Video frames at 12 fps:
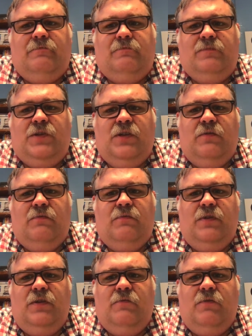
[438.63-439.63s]
So
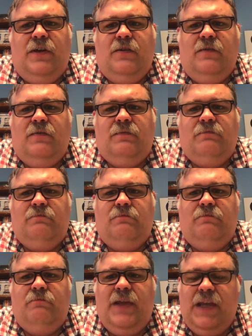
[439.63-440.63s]
you want to
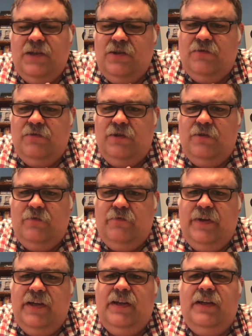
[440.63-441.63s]
make sure you're
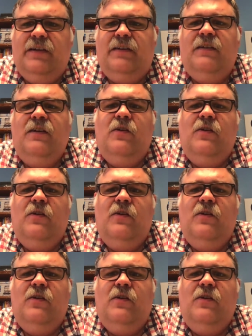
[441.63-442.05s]
reading